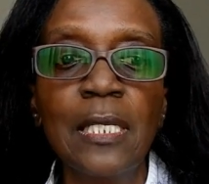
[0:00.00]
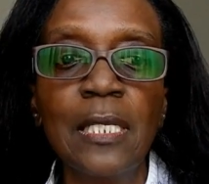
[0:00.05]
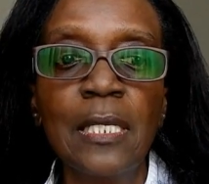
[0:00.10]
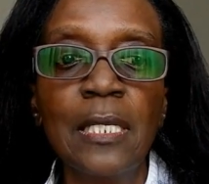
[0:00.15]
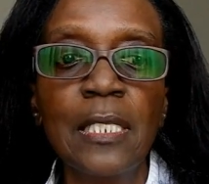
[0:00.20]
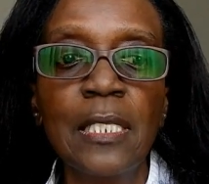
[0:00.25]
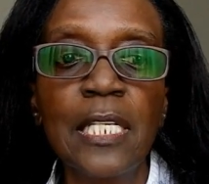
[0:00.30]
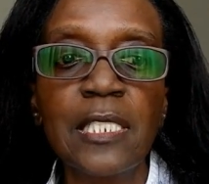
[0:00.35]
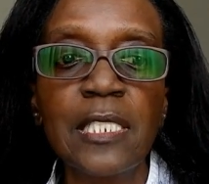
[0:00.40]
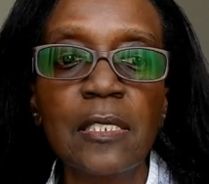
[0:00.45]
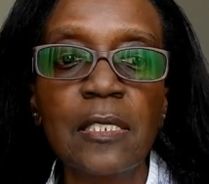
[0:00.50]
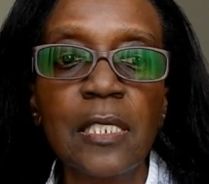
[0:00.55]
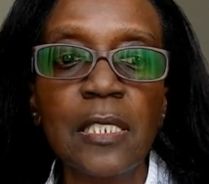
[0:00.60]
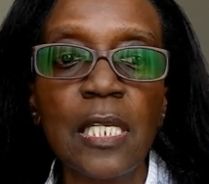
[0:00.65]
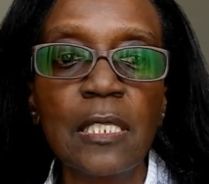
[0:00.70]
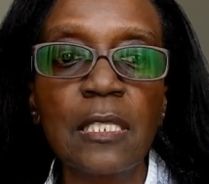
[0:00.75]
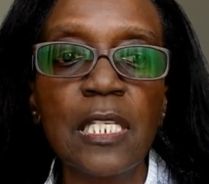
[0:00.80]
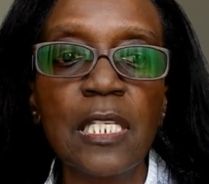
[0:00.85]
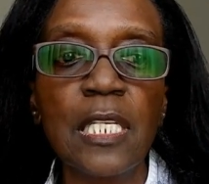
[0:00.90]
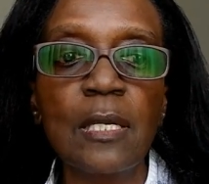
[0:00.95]
let's look
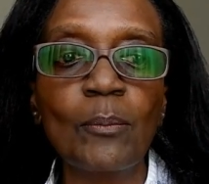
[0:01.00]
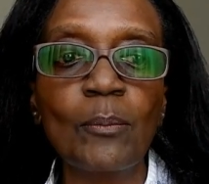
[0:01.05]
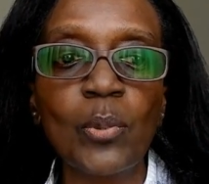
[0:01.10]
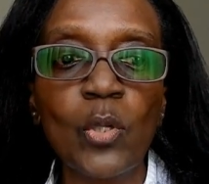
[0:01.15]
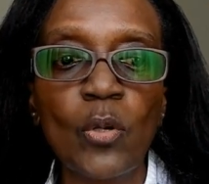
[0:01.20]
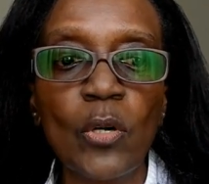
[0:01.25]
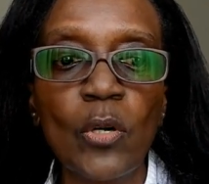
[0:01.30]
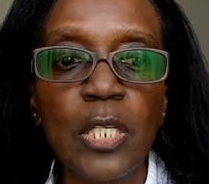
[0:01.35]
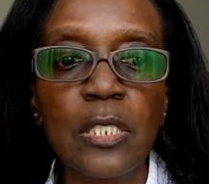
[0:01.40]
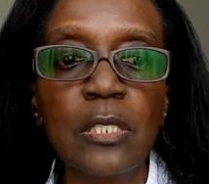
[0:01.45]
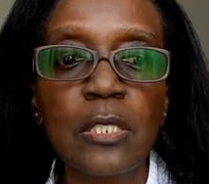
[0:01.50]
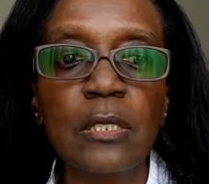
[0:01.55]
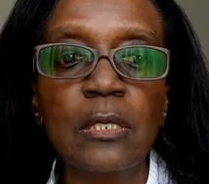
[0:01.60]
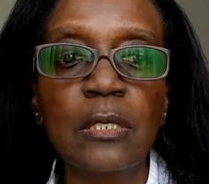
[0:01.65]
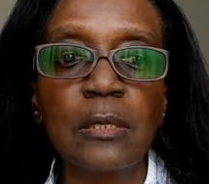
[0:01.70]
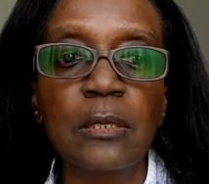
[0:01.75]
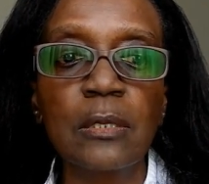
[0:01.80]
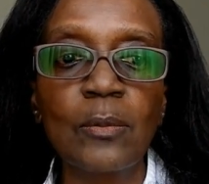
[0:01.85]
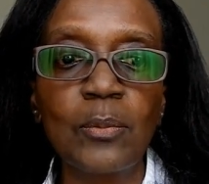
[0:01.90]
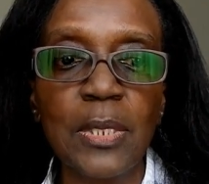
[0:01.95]
at the employer,
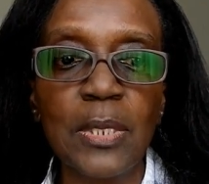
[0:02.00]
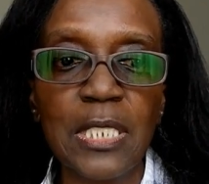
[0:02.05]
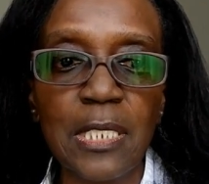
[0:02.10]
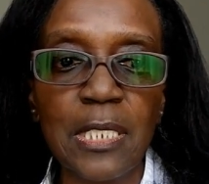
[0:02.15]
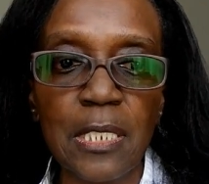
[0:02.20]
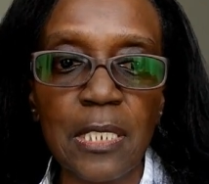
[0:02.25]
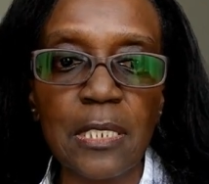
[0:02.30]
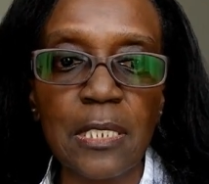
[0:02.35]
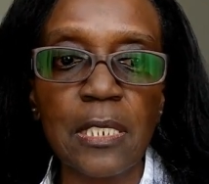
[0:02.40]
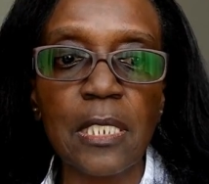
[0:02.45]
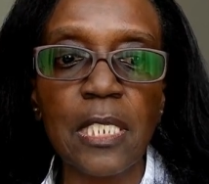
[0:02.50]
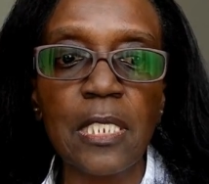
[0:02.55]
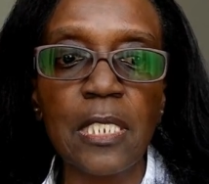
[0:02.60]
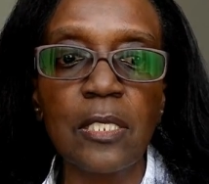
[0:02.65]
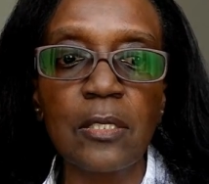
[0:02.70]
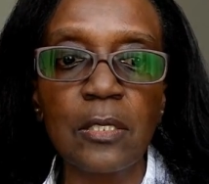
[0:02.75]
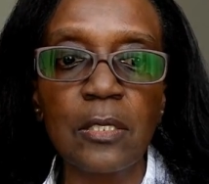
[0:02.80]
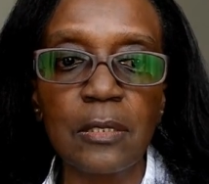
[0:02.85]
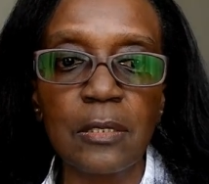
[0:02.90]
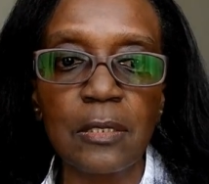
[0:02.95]
the business
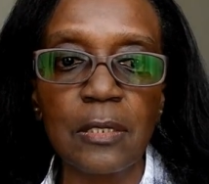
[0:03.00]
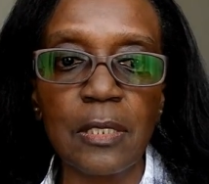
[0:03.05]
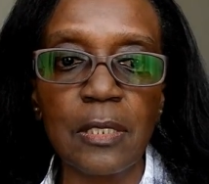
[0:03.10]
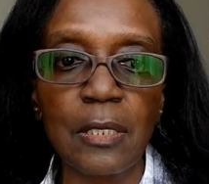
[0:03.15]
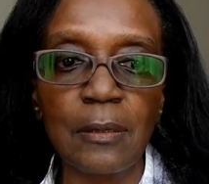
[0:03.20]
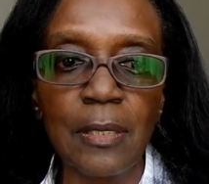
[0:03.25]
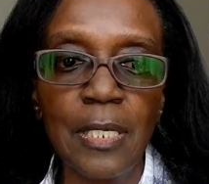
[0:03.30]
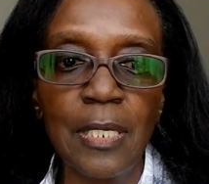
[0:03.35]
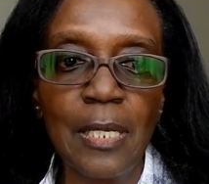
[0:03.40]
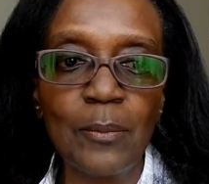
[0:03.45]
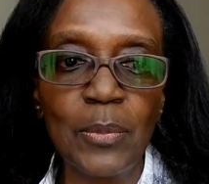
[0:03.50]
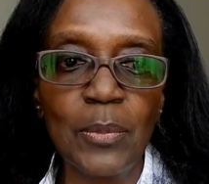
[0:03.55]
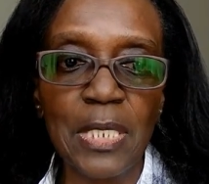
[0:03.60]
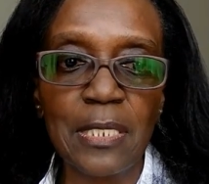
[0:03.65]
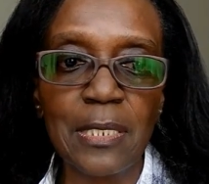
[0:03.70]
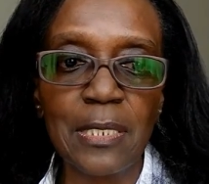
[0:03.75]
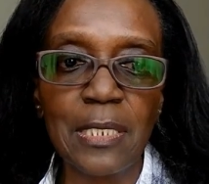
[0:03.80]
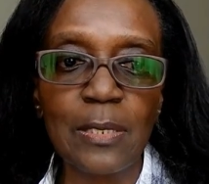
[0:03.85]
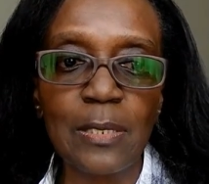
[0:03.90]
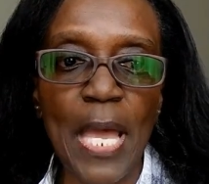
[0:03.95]
leader, the
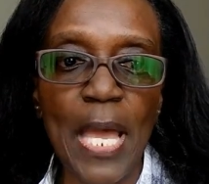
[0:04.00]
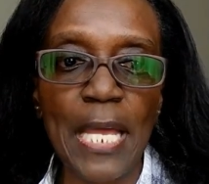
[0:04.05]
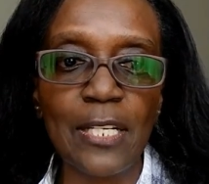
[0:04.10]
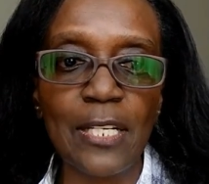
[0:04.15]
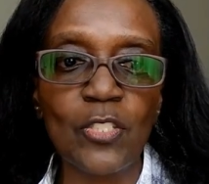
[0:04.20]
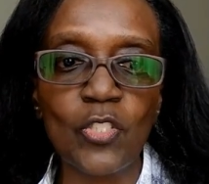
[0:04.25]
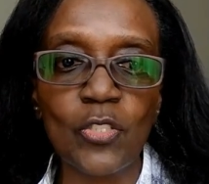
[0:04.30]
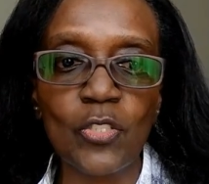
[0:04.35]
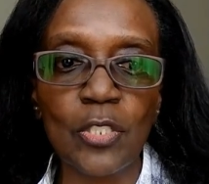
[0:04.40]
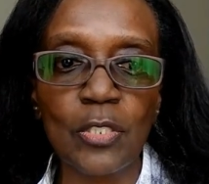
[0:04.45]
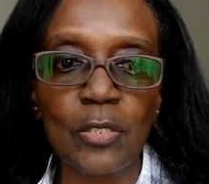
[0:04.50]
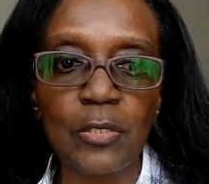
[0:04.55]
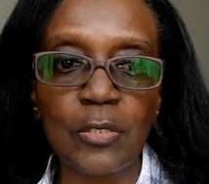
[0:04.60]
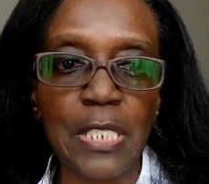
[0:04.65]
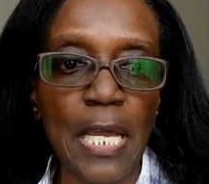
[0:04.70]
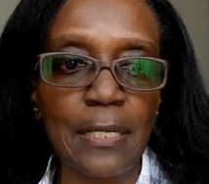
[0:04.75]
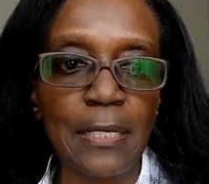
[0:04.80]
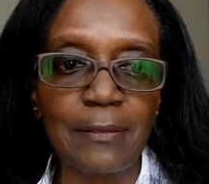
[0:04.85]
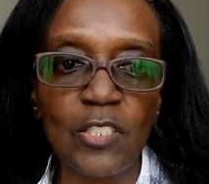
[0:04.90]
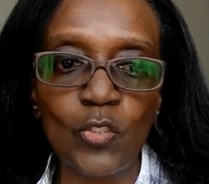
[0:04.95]
business manager,
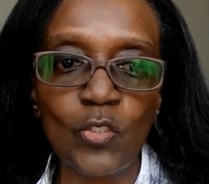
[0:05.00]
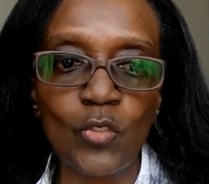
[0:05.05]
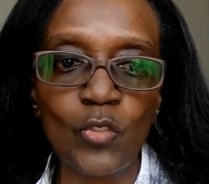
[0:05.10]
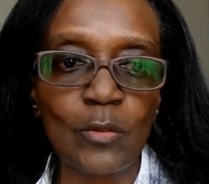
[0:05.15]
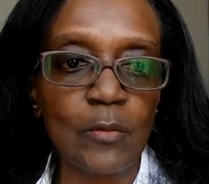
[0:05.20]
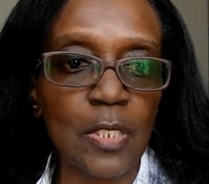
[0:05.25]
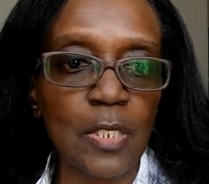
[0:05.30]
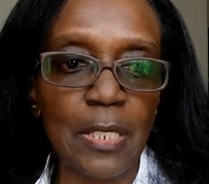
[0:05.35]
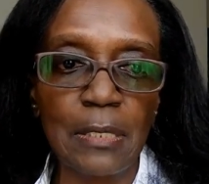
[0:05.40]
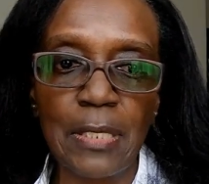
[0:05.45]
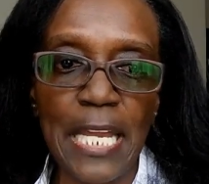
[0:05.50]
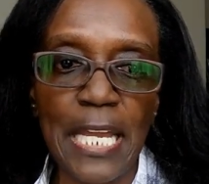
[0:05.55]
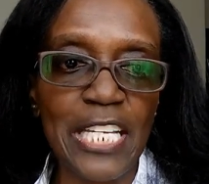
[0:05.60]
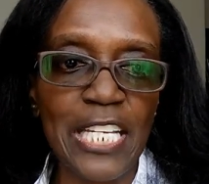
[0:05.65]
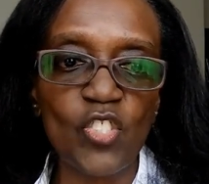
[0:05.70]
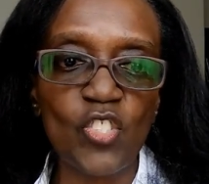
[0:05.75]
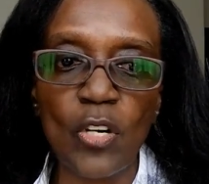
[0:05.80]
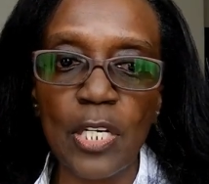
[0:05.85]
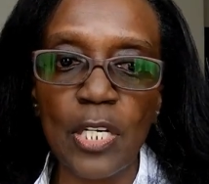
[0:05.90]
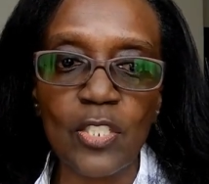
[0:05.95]
that's
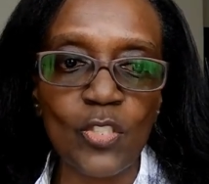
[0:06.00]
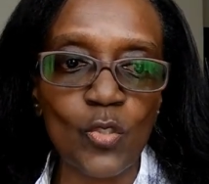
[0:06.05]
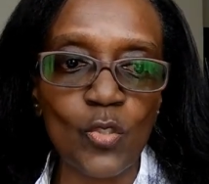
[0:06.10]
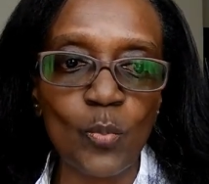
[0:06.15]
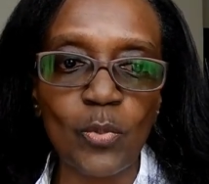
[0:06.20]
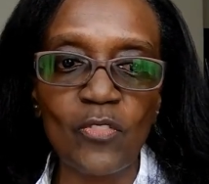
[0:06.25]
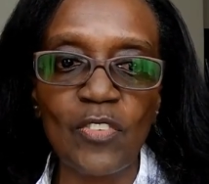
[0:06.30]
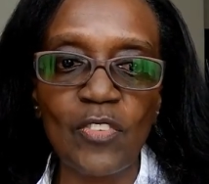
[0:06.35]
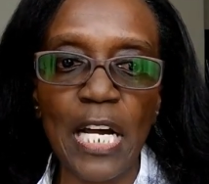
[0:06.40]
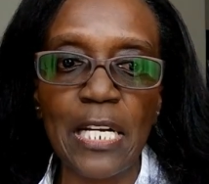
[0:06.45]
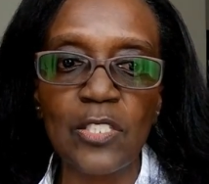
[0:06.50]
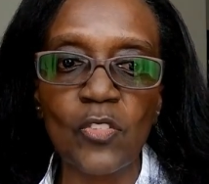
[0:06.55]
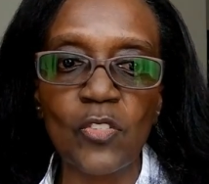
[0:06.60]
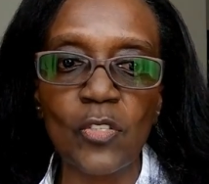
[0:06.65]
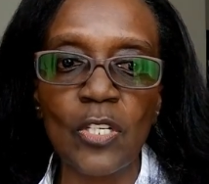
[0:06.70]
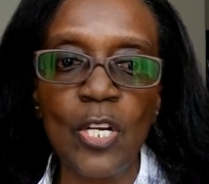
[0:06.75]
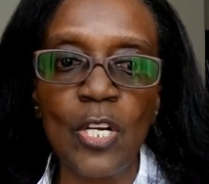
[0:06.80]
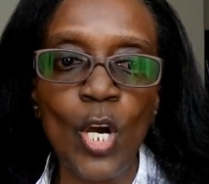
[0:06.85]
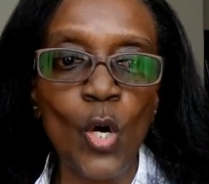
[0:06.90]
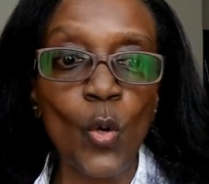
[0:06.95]
HR supervisor
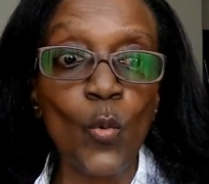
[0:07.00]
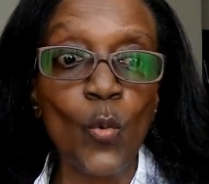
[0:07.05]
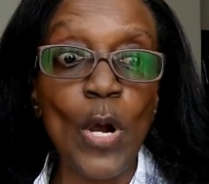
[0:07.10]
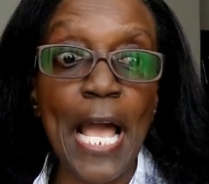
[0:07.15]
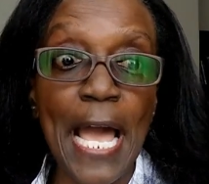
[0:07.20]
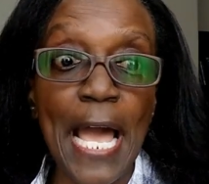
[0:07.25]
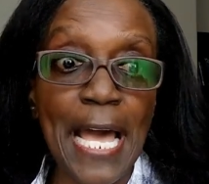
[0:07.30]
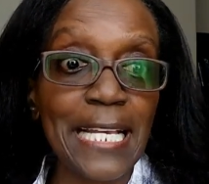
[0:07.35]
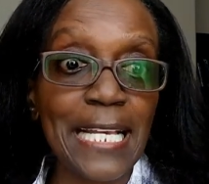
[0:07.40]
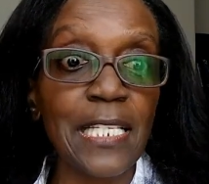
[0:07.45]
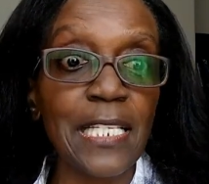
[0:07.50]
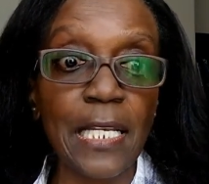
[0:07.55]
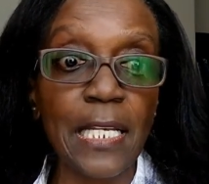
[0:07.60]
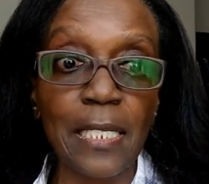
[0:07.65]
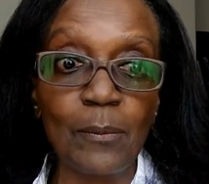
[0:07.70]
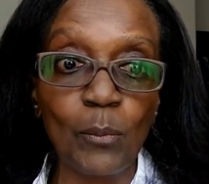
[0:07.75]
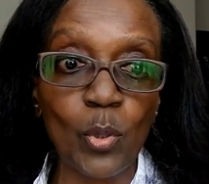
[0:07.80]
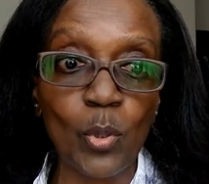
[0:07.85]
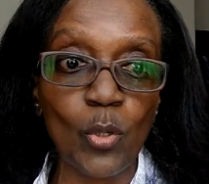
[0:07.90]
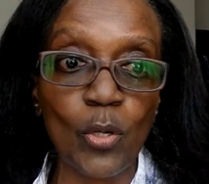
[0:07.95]
who has that
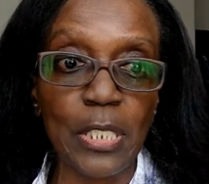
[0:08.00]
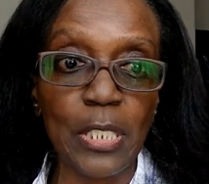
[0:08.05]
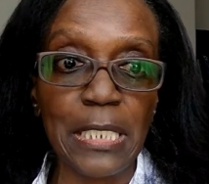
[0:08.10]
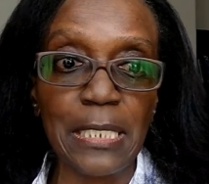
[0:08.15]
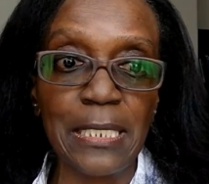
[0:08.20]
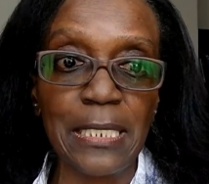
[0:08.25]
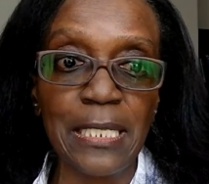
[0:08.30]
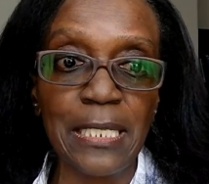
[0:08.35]
employee